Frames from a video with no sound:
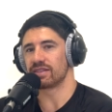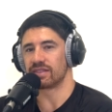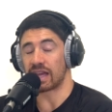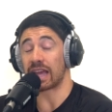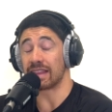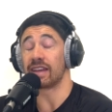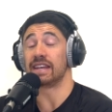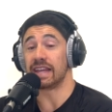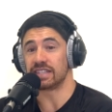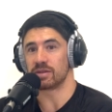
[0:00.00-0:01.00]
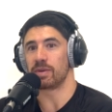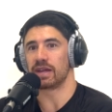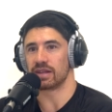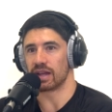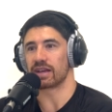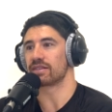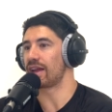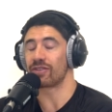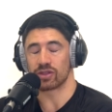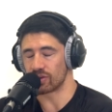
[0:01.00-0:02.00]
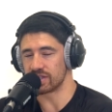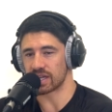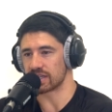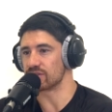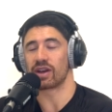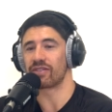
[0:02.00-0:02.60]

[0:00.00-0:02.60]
like and they need to be like every 30 seconds or